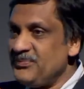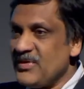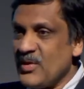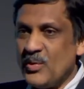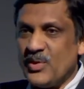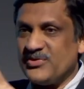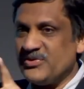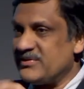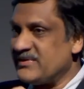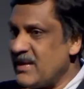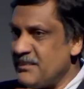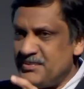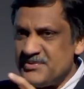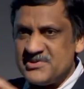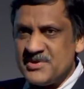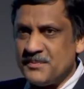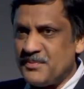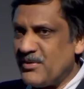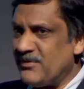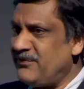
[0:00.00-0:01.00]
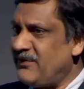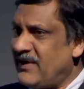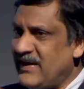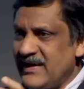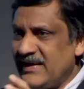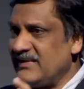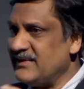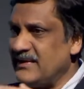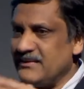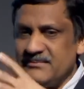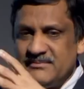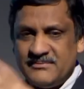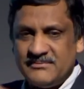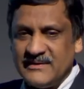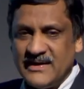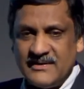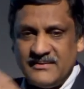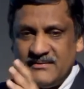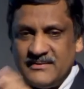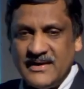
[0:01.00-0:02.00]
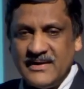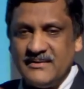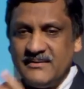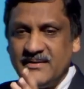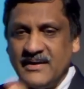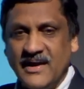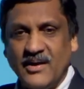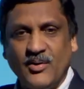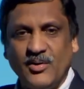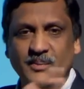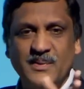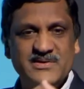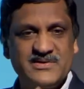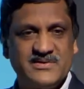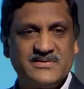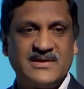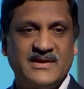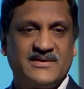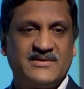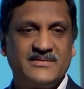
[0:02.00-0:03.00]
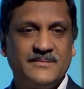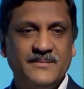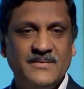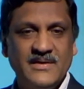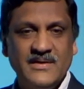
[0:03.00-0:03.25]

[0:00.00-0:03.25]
what's the temperature profile and a whole bunch of things.